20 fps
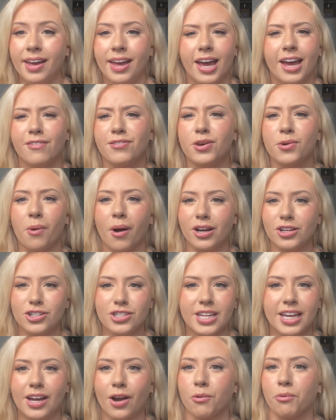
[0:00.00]
If you want just
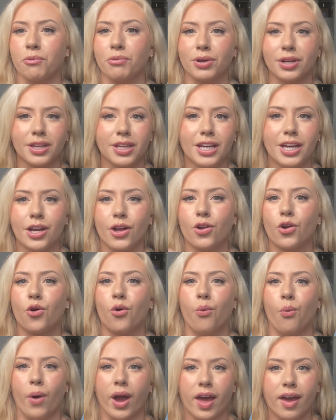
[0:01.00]
like a really
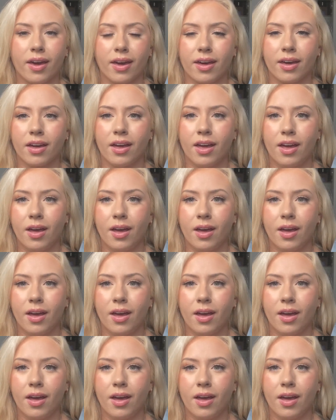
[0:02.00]
quick,